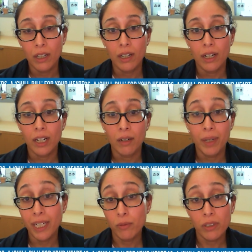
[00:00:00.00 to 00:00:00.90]
Um, and
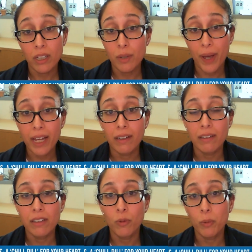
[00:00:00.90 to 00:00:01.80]
it really depends.
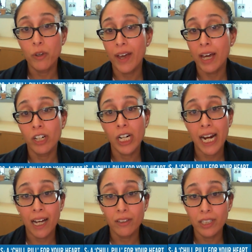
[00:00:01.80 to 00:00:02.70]
And what we found in our
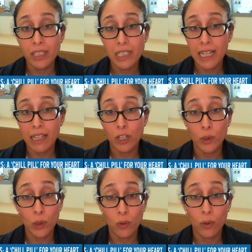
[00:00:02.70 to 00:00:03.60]
athletes is that they're
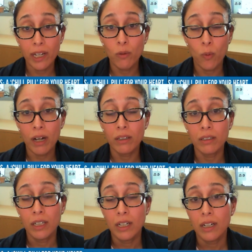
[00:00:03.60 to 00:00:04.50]
quite well
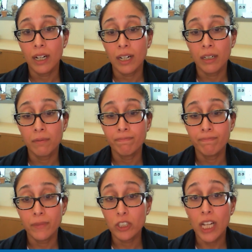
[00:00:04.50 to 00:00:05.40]
um,
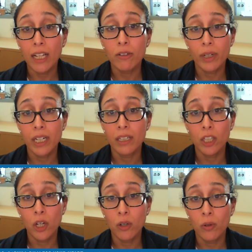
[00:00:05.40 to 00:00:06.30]
they're tolerating
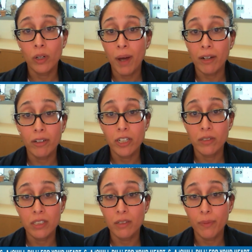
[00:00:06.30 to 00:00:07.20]
low to moderate
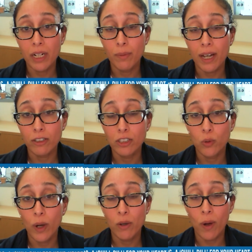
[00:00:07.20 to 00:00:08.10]
doses of beta blockers
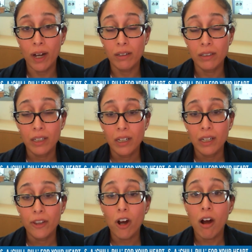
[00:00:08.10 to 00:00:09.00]
quite well.
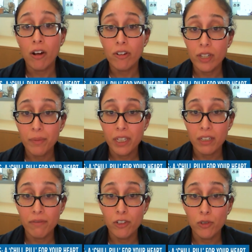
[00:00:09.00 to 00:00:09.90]
There are some
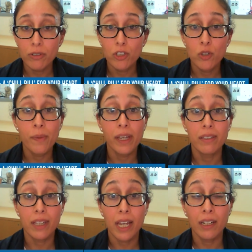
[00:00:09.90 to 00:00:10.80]
individuals who may
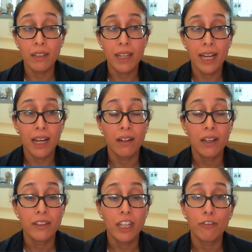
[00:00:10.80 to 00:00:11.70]
say that
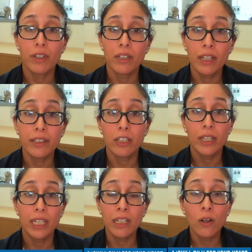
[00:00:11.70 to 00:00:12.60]
they feel like they're
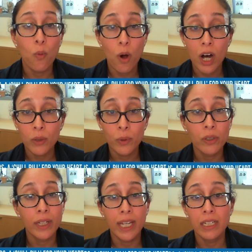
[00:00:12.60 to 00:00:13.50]
hitting a wall when they're
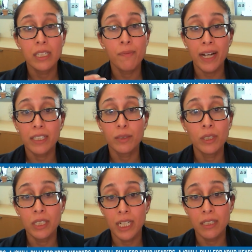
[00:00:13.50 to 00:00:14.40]
getting to maximal
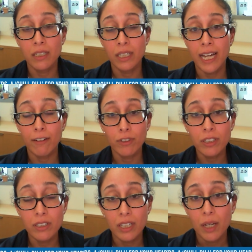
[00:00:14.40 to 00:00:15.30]
intensity
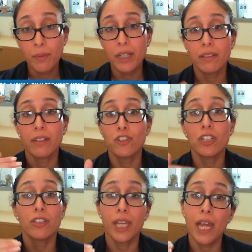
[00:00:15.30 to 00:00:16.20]
efforts because they
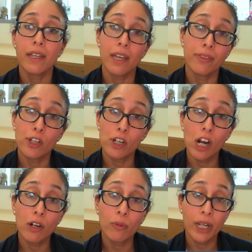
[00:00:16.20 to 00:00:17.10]
just can't get their
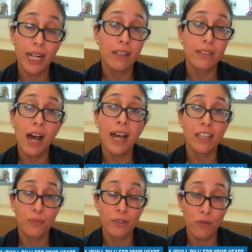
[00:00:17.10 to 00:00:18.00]
heart rate as high as
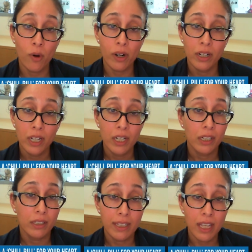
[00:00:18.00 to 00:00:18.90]
before.
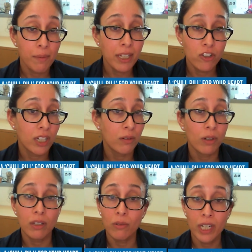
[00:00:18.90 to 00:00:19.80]
Because as I mentioned, one of
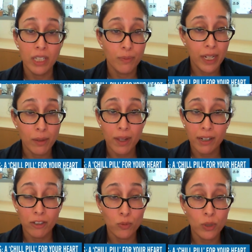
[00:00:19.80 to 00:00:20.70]
the ways beta
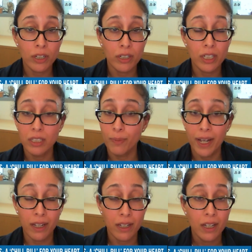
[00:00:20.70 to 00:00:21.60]
blockers work is by